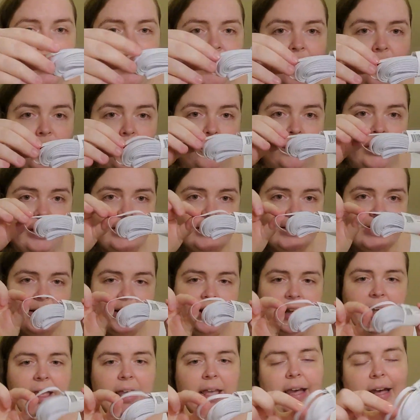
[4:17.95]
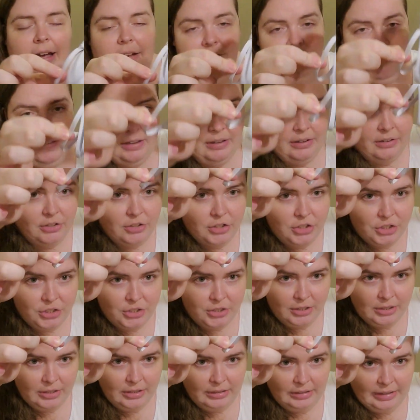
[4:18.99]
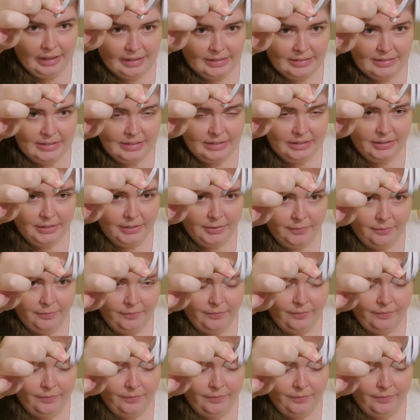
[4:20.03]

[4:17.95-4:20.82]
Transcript: you'll want 1/2 inch elastic.